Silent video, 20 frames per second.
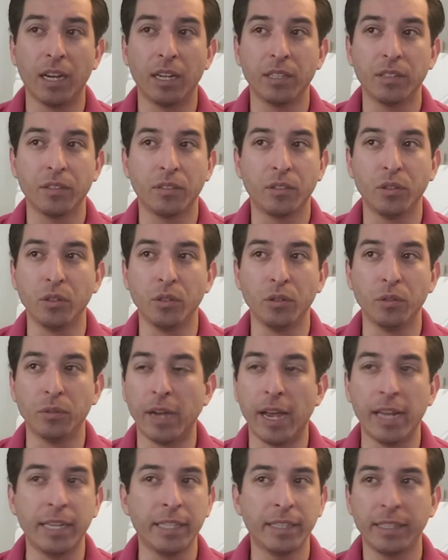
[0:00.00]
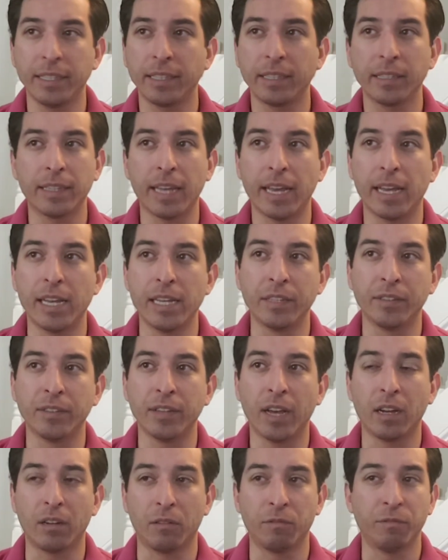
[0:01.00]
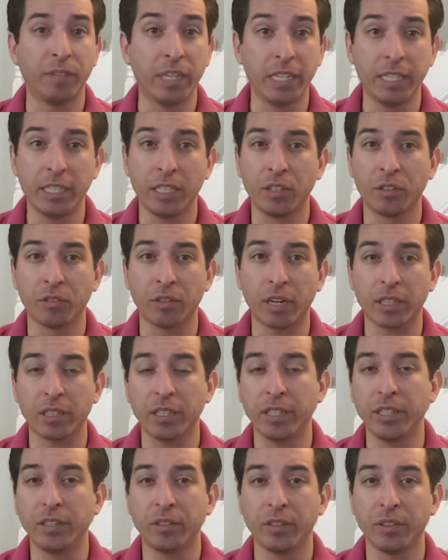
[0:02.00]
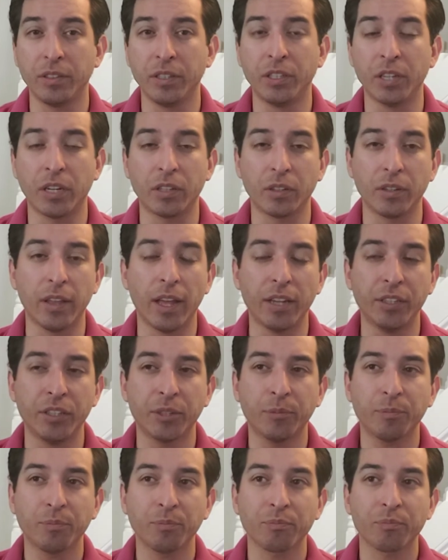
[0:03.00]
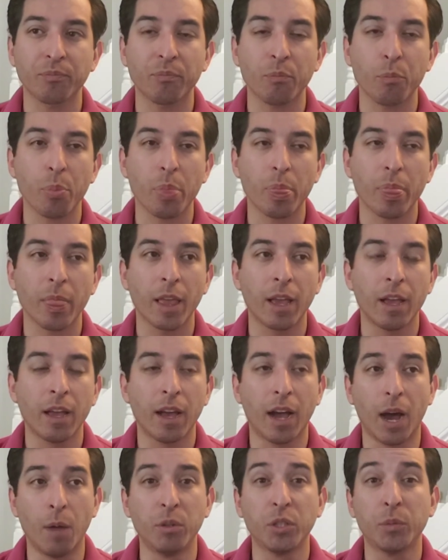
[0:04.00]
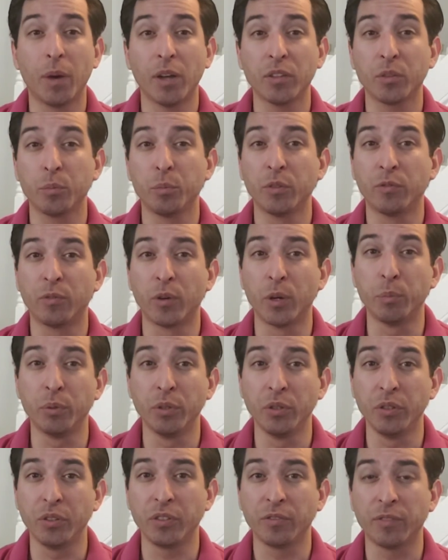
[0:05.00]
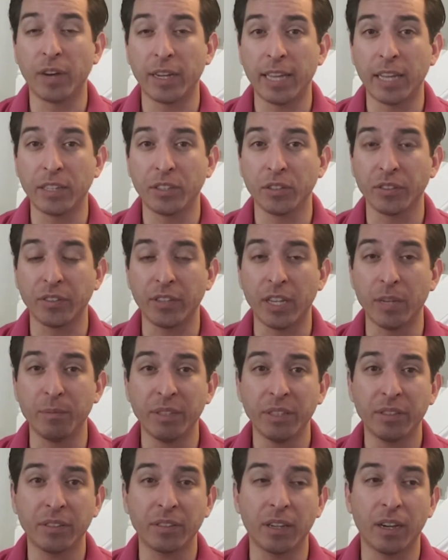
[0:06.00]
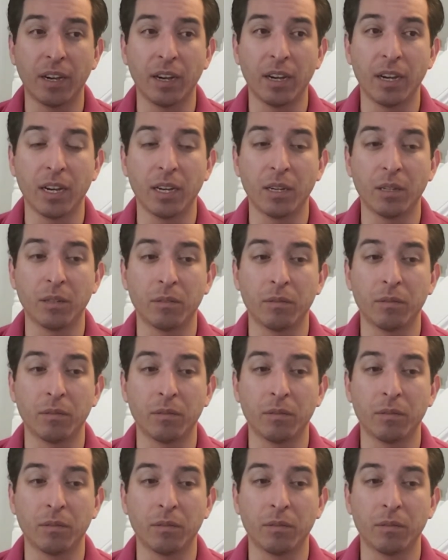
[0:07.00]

to anything that is not feeding directly into the general ledger. I'm responsible for producing financial statements for